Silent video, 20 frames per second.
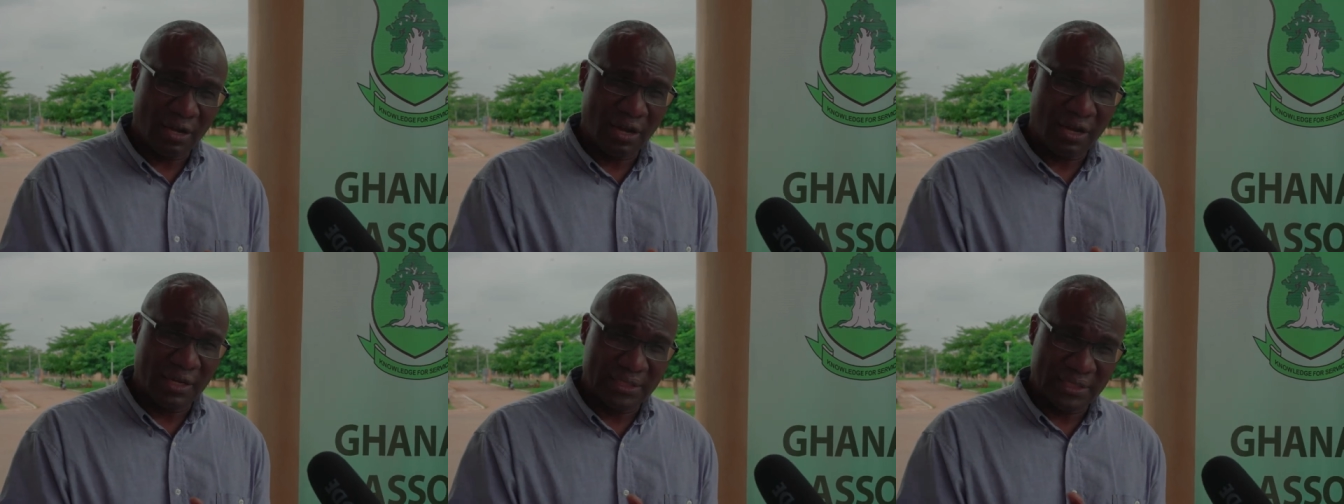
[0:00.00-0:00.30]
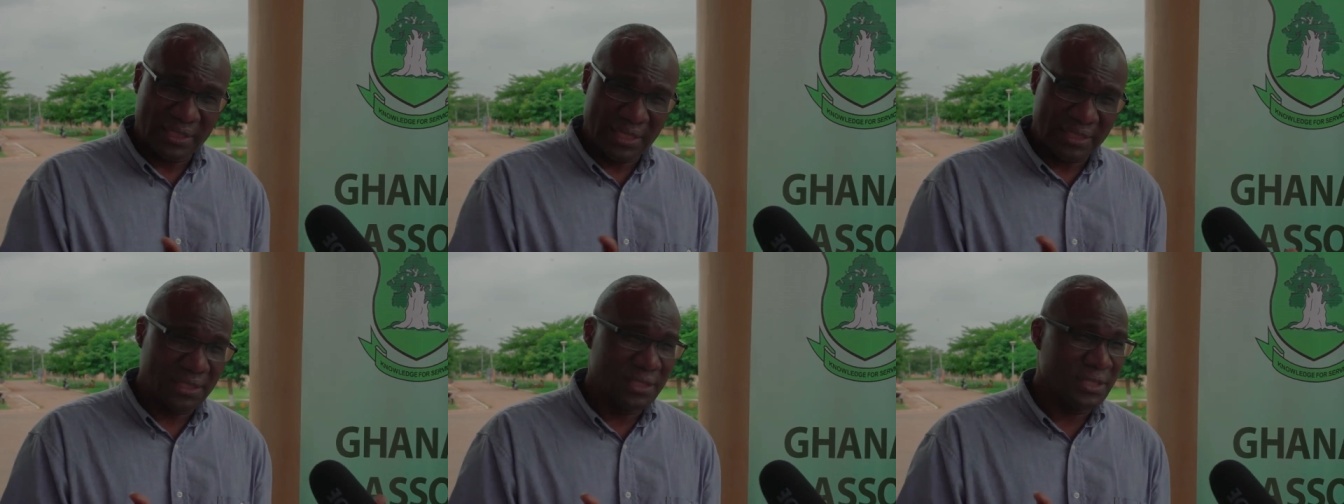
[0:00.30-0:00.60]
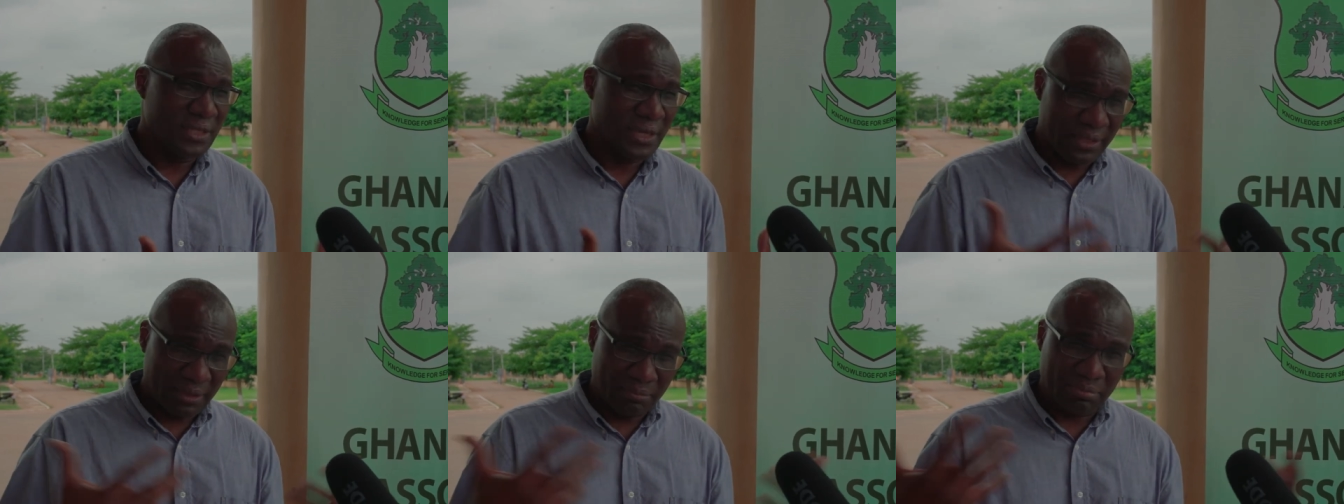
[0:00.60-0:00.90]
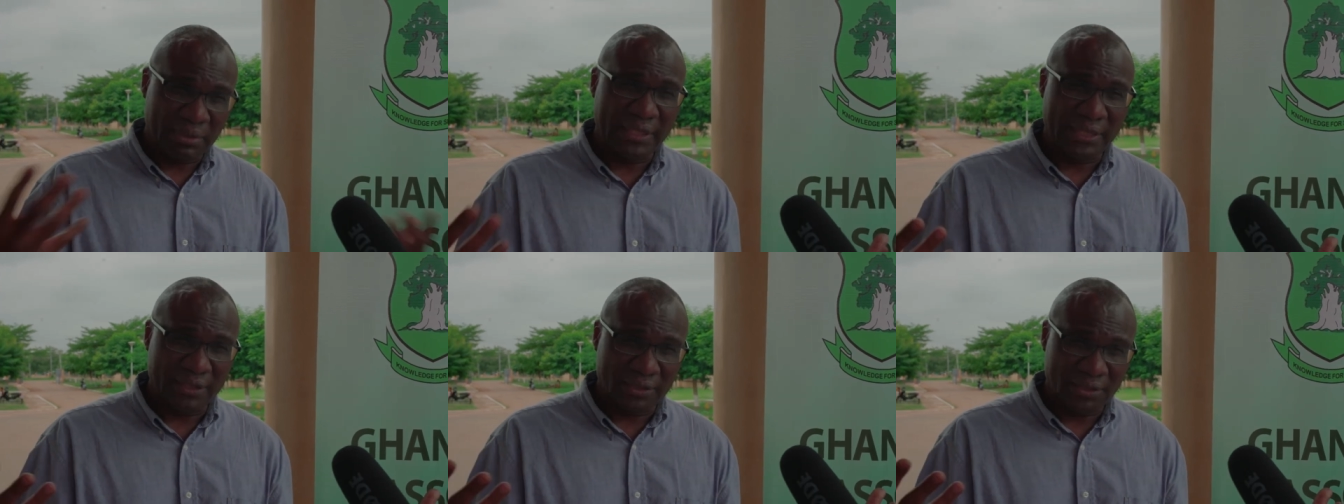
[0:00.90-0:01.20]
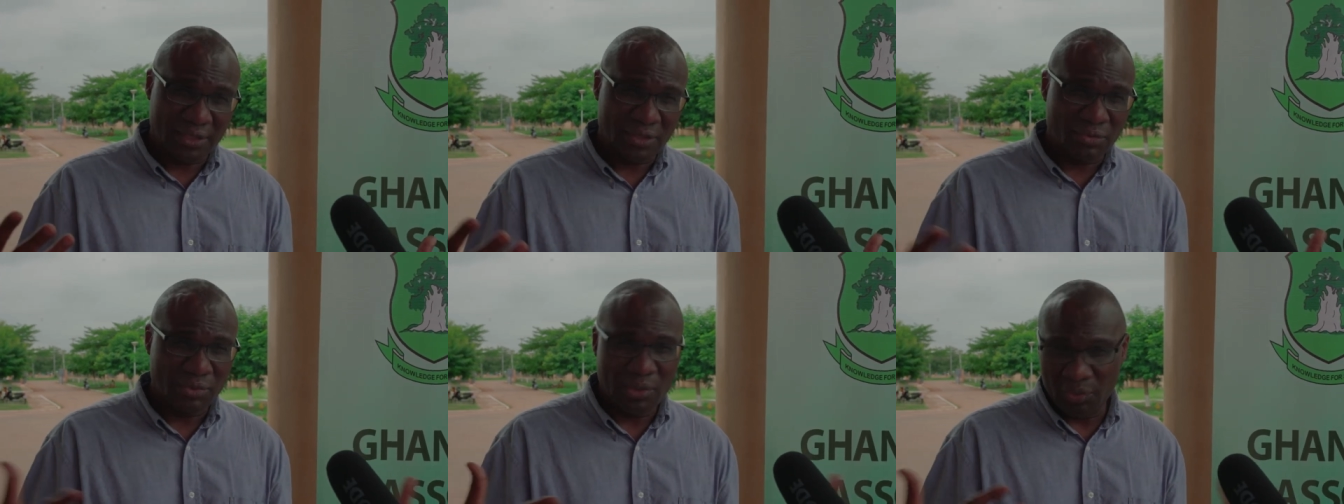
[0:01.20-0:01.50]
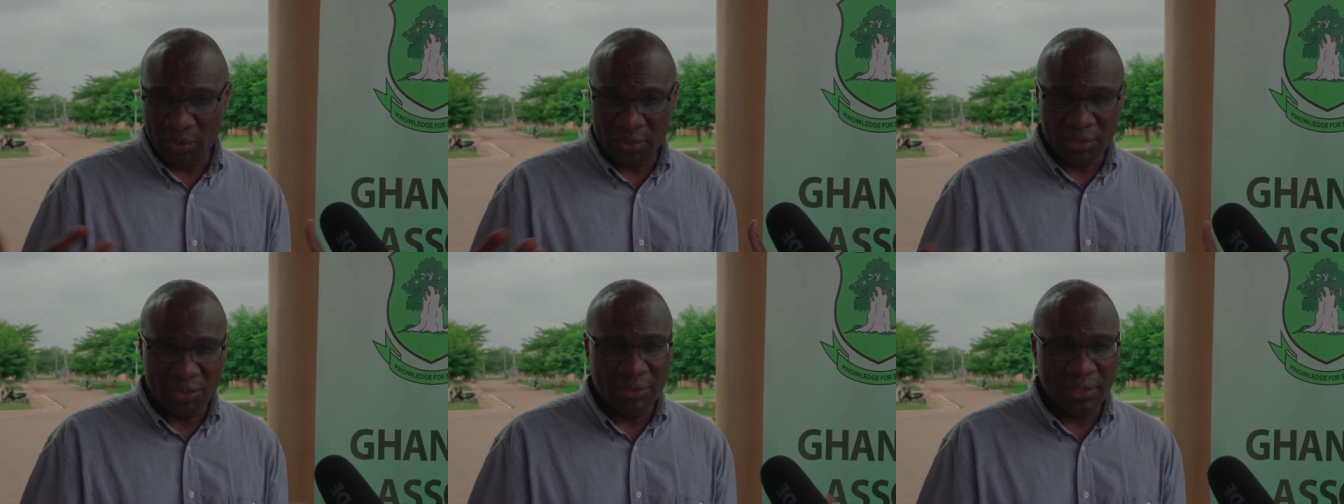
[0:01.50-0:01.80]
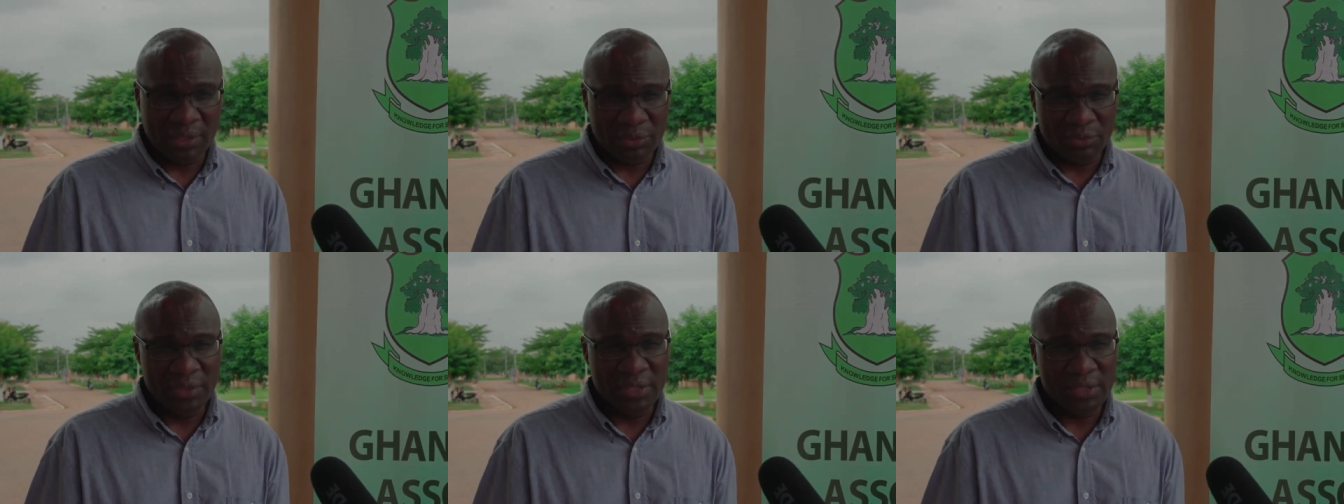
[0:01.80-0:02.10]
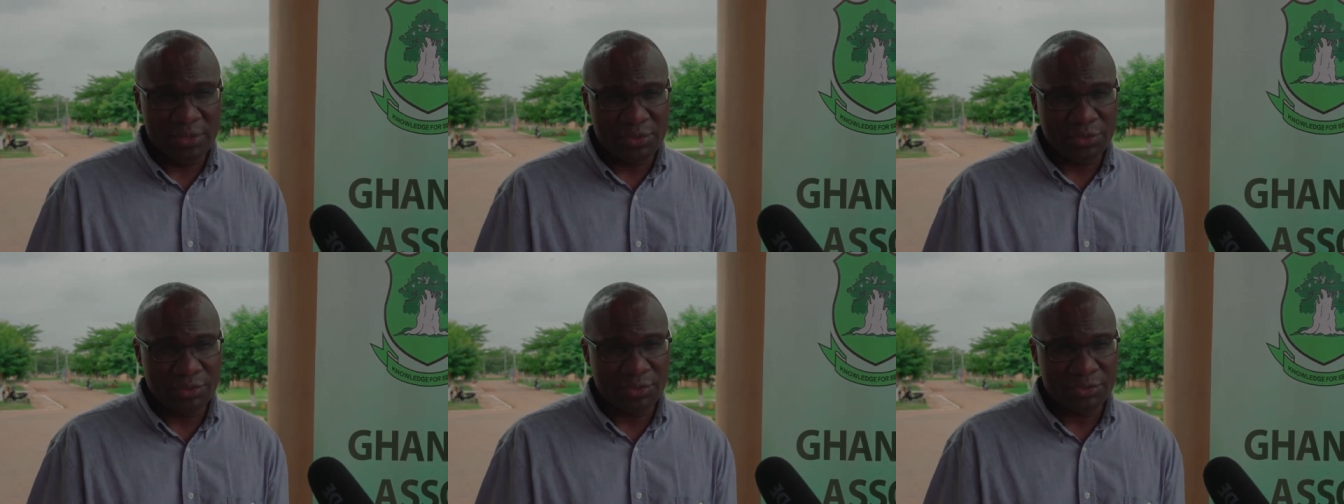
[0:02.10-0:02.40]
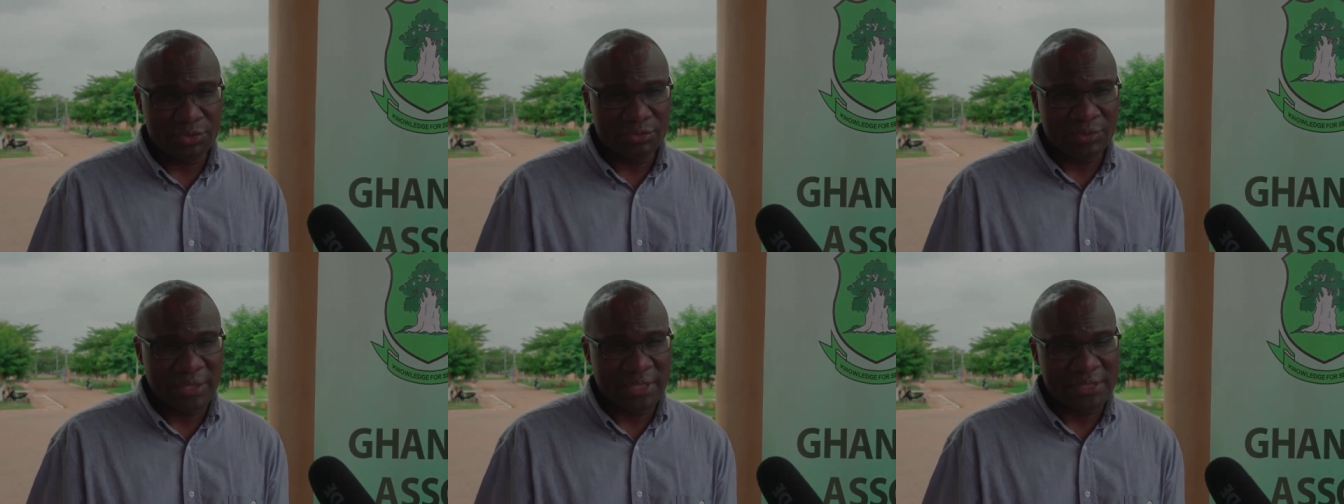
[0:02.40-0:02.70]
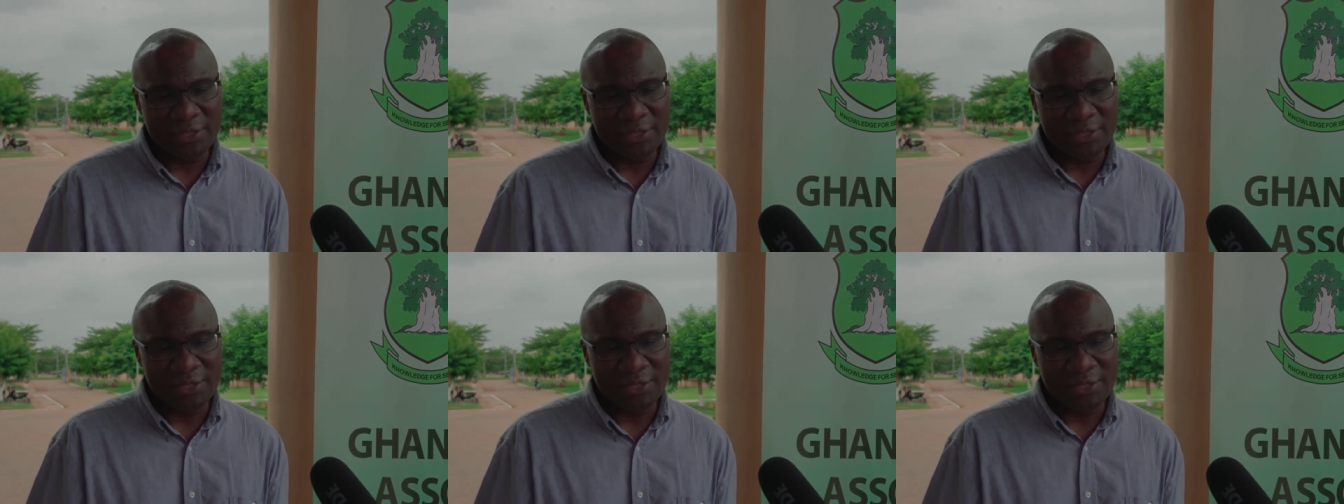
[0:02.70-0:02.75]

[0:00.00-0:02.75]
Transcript: context into other places where we do our research, right?